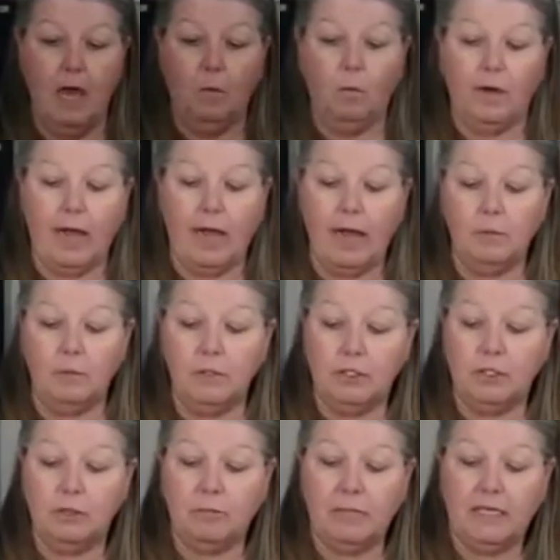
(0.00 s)
What I will
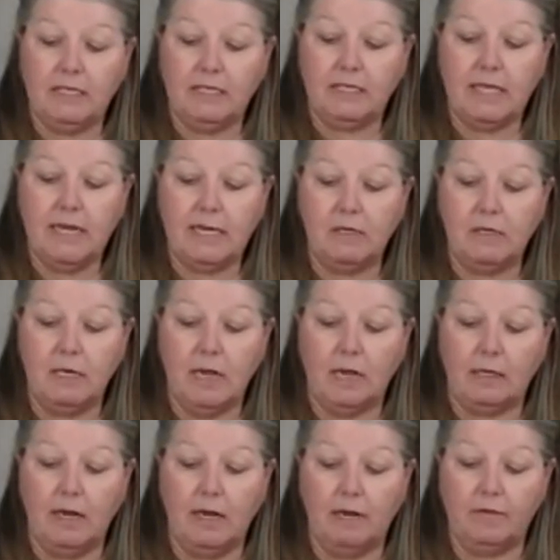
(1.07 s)
do, because they did
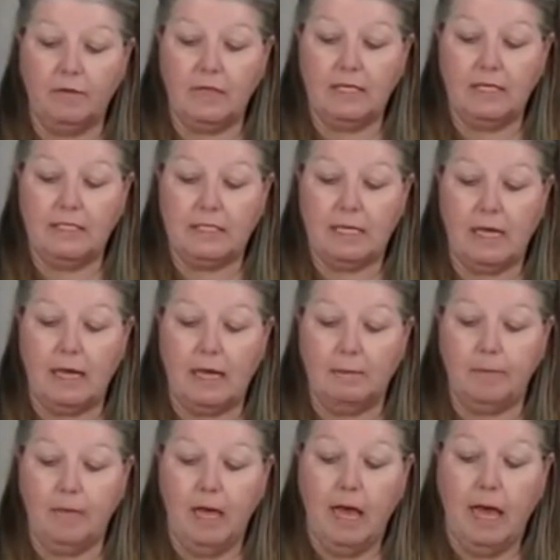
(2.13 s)
not cover these
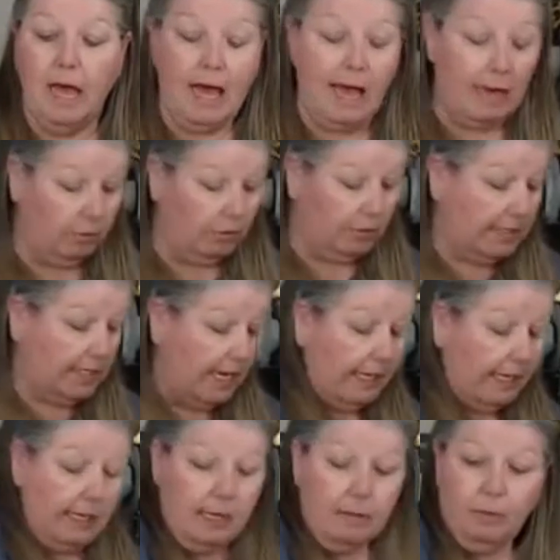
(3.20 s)
up, I will
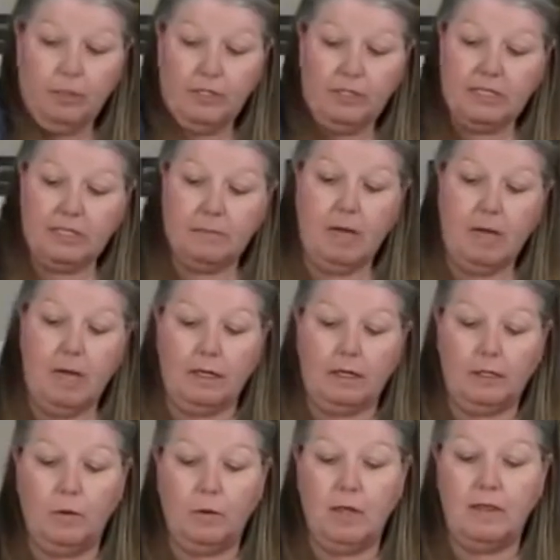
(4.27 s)
take and put some hot
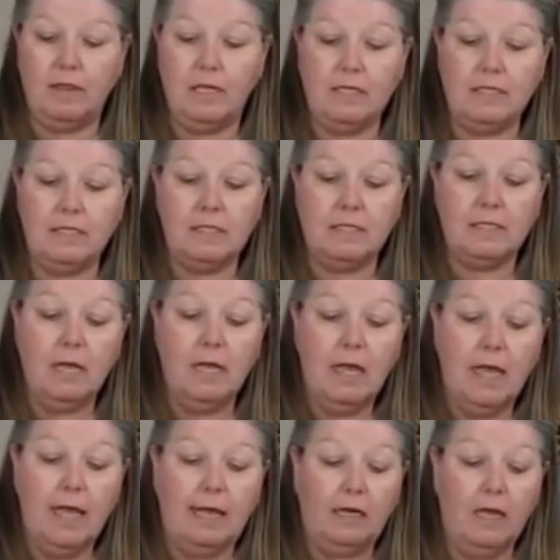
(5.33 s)
glue on this
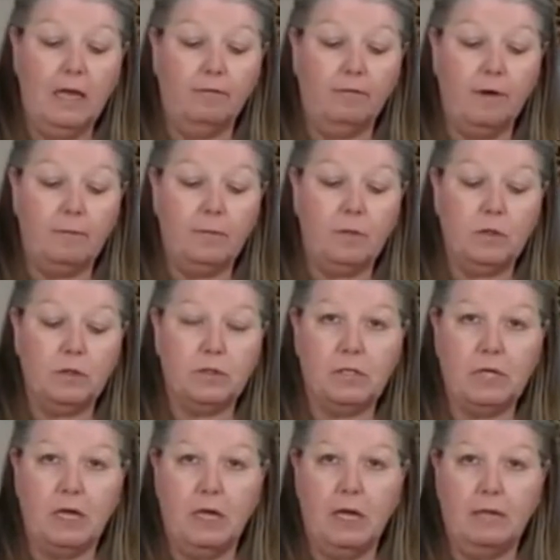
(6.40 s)
and cover up
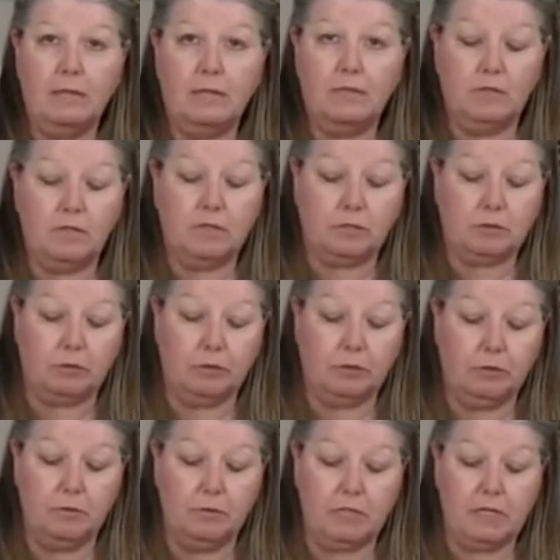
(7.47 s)
those
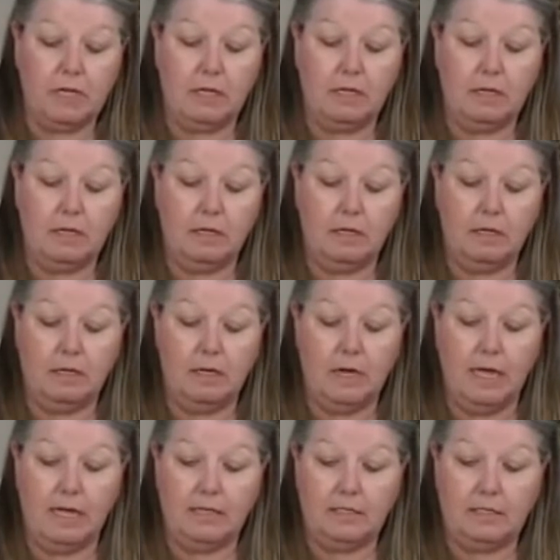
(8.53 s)
screws and the
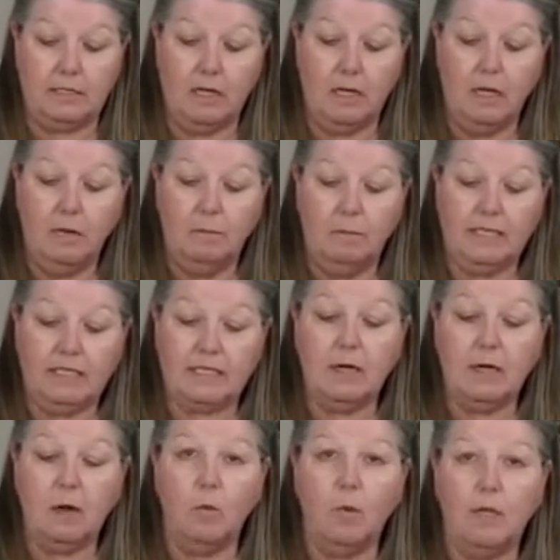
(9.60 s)
nuts, because I
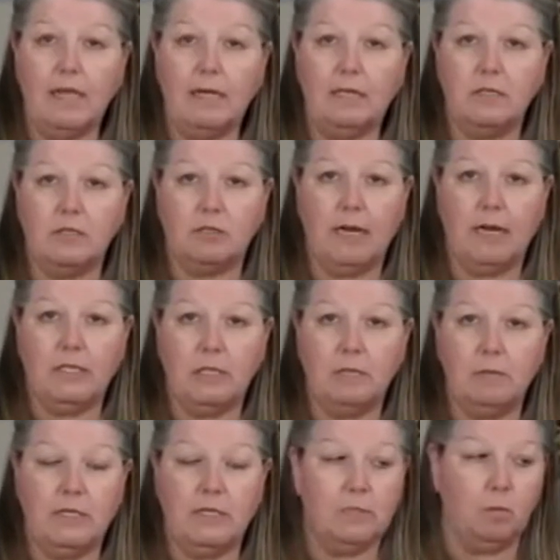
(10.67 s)
don't want that to scratch
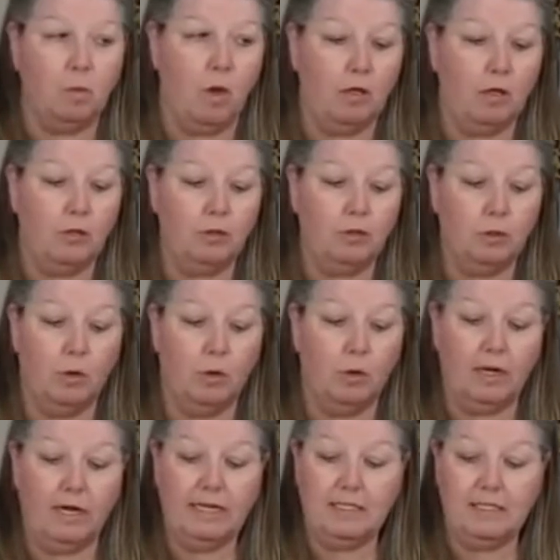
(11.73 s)
anybody's wall or
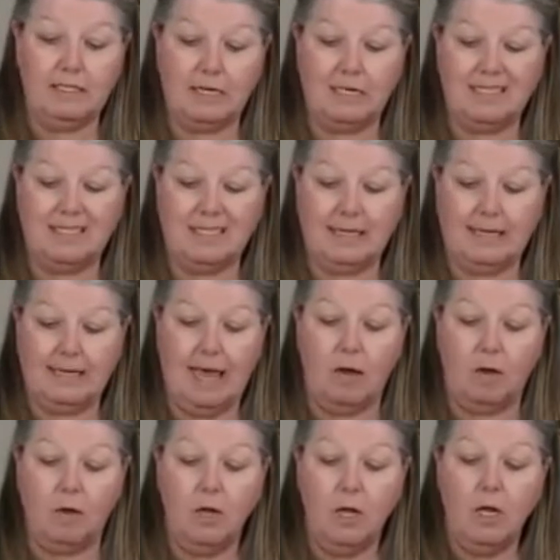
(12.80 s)
door, and it does stick
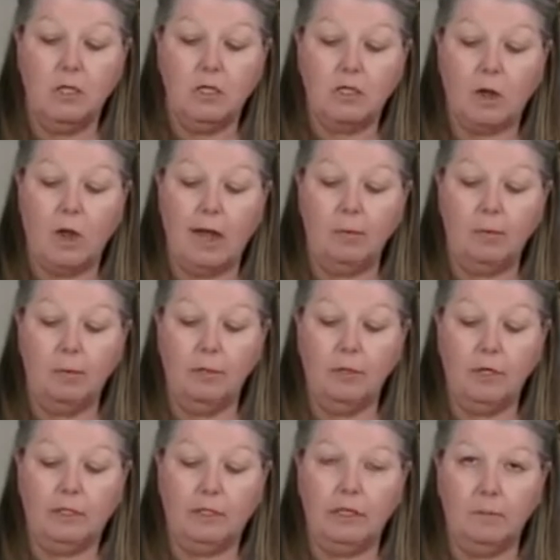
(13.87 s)
out. So I will
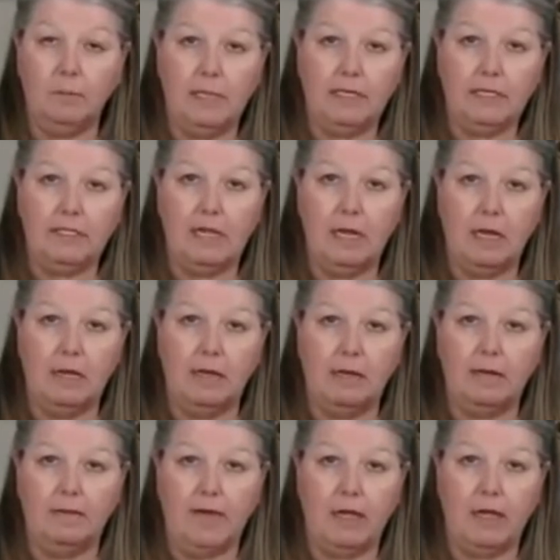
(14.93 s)
put a little bit
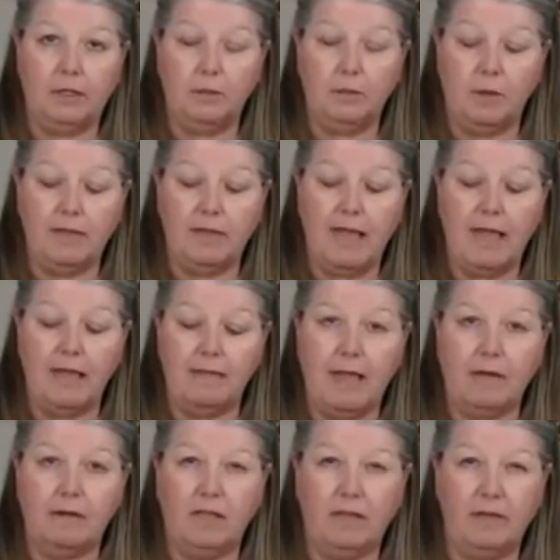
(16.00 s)
of hot glue on that, and
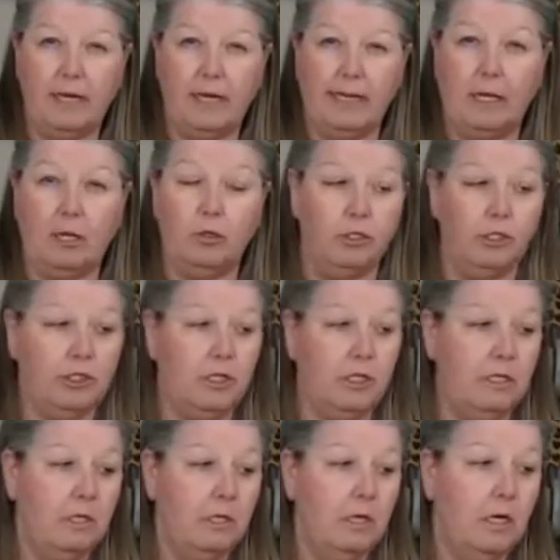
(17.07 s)
that'll give it like a
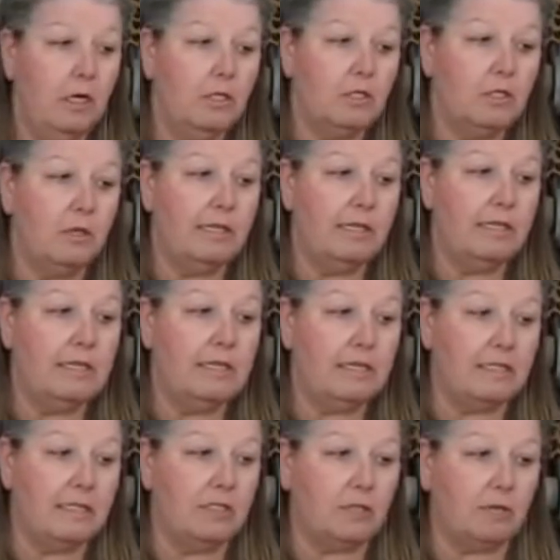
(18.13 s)
cushion so that it
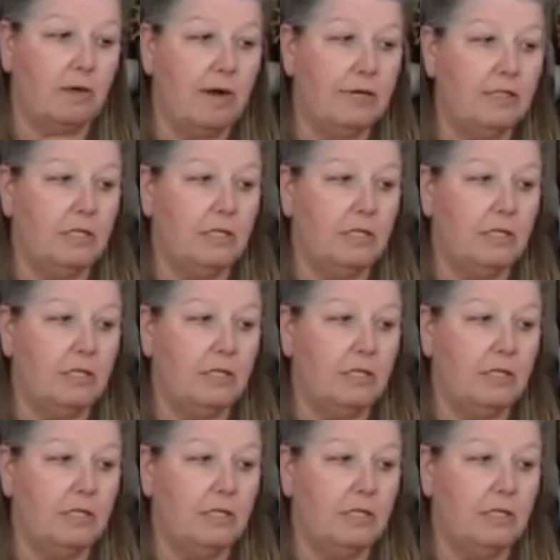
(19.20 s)
doesn't scratch